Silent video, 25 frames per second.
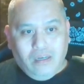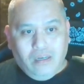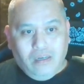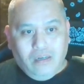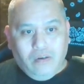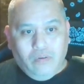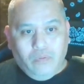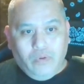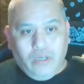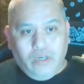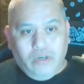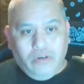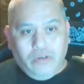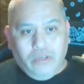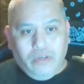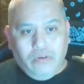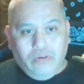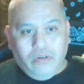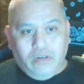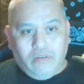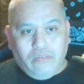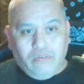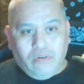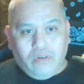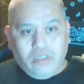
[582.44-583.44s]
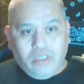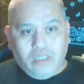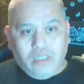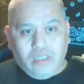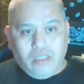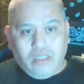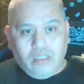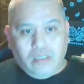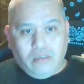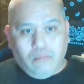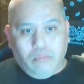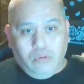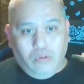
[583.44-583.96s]
Wheeler Yuta versus
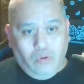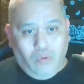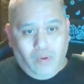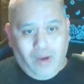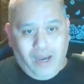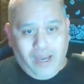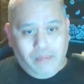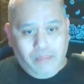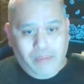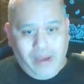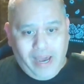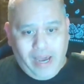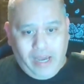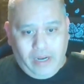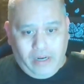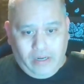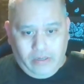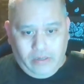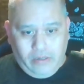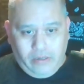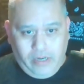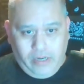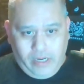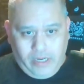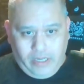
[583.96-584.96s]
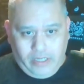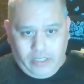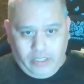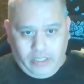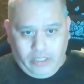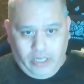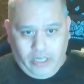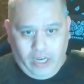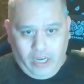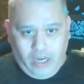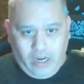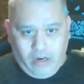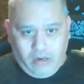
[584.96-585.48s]
the Blue-Eyed Battler, as
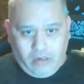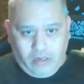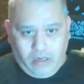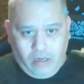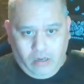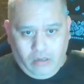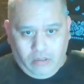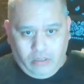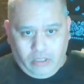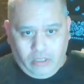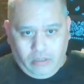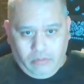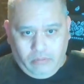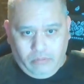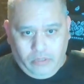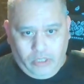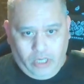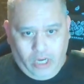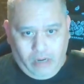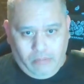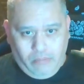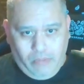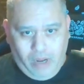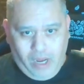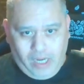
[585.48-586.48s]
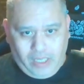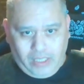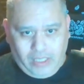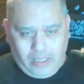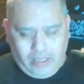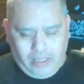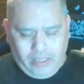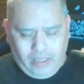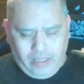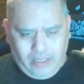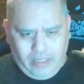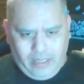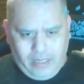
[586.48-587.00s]
JR calls him, John
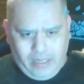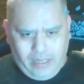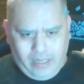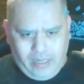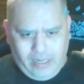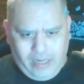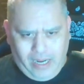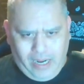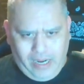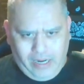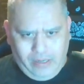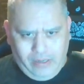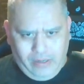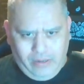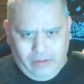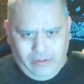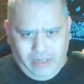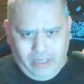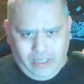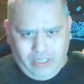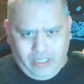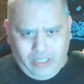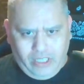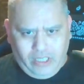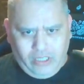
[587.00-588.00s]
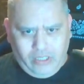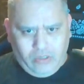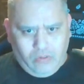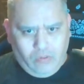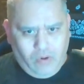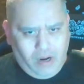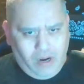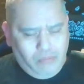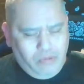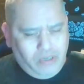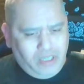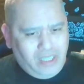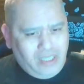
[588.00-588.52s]
Moxley. And I noticed Justin
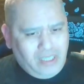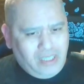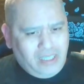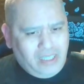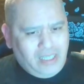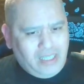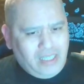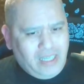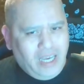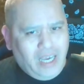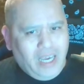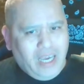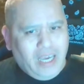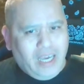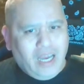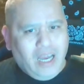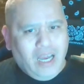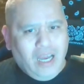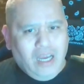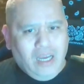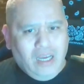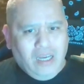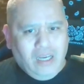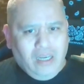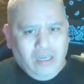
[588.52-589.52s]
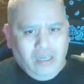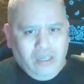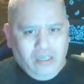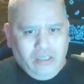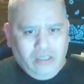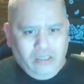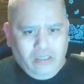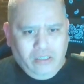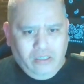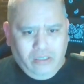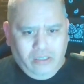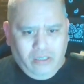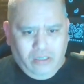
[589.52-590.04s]
Roberts doesn't say,
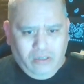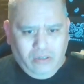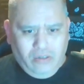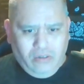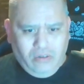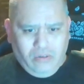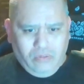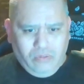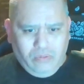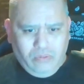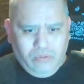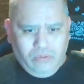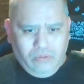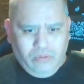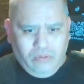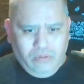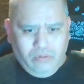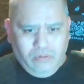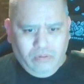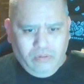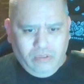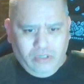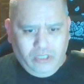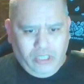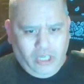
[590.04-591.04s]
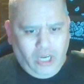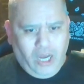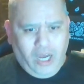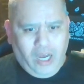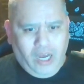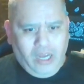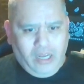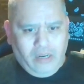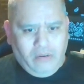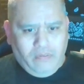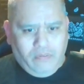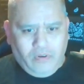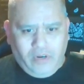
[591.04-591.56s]
you know,
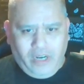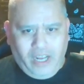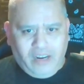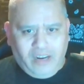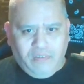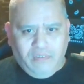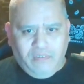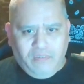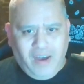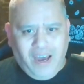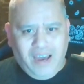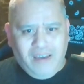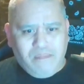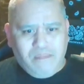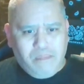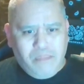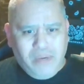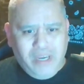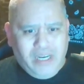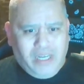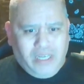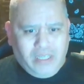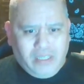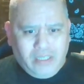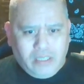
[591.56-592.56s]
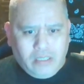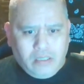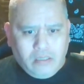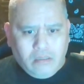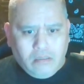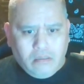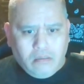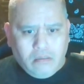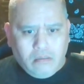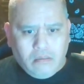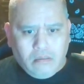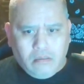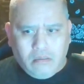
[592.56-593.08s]
John for like 5 minutes.
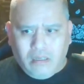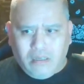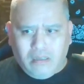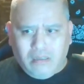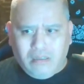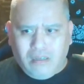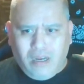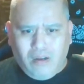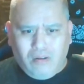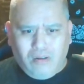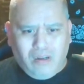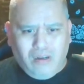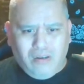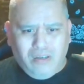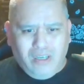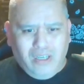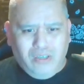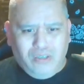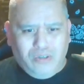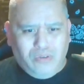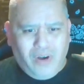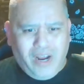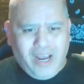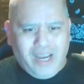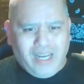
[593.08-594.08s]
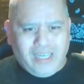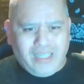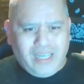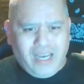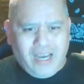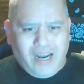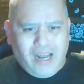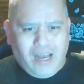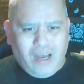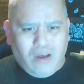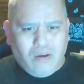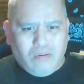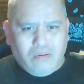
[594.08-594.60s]
Like, how long he drags
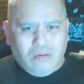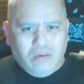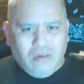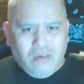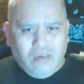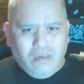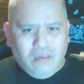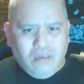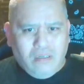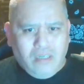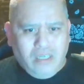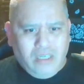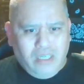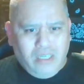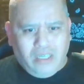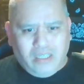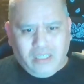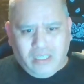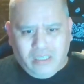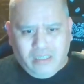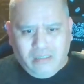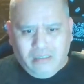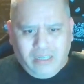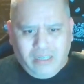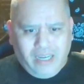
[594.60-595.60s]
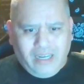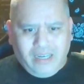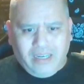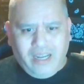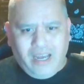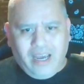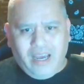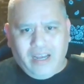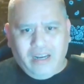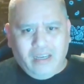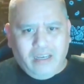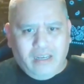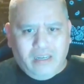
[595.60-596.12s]
that out. He does it like
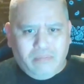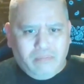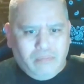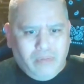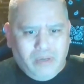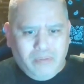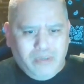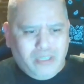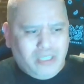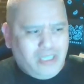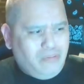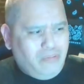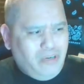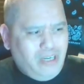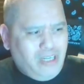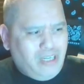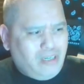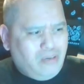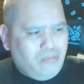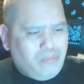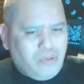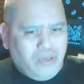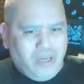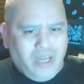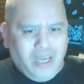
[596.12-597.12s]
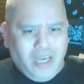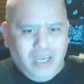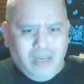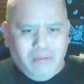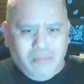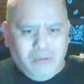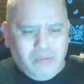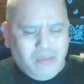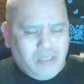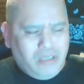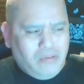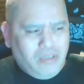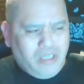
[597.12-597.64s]
that. And maybe somebody complained.
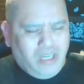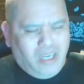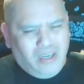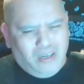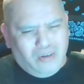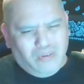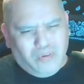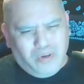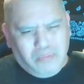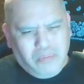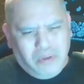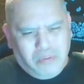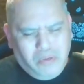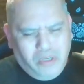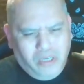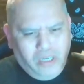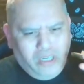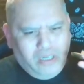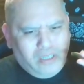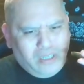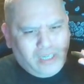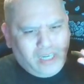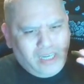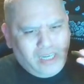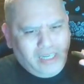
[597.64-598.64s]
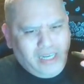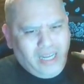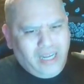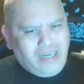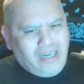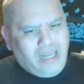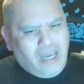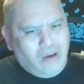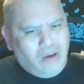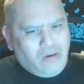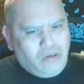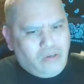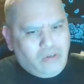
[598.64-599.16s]
Maybe somebody said, you know what, maybe you need to cut that
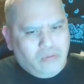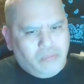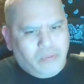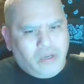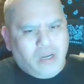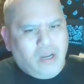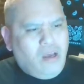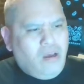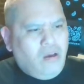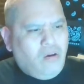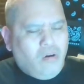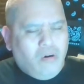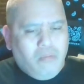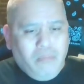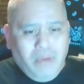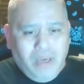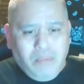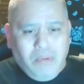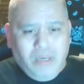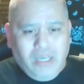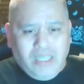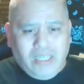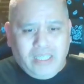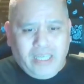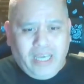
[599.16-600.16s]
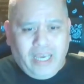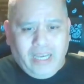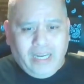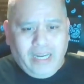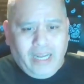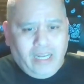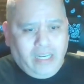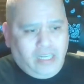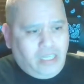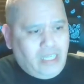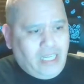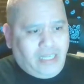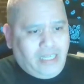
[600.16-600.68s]
down a little bit. Or maybe he's saying
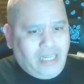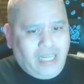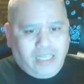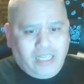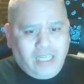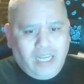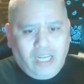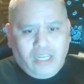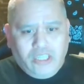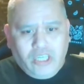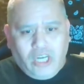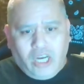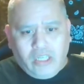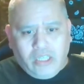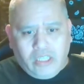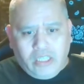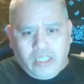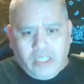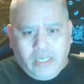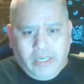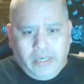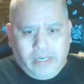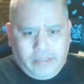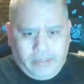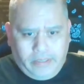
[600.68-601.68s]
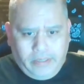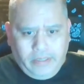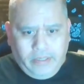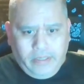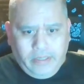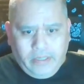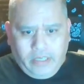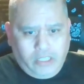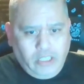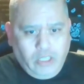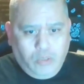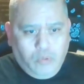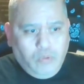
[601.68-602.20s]
that that's not John Cena.
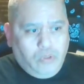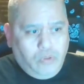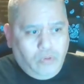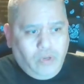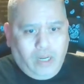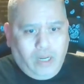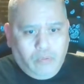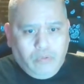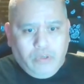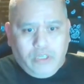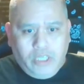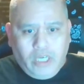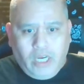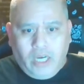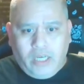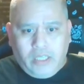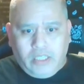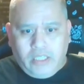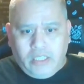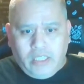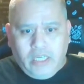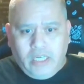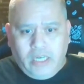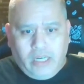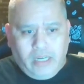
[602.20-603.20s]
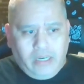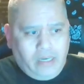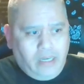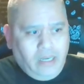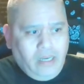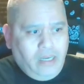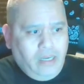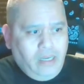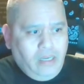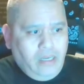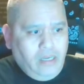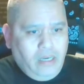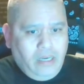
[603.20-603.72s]
Because he would do that with John Cena.
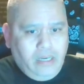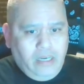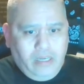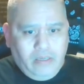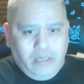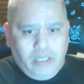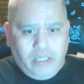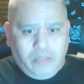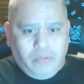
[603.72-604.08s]
And then just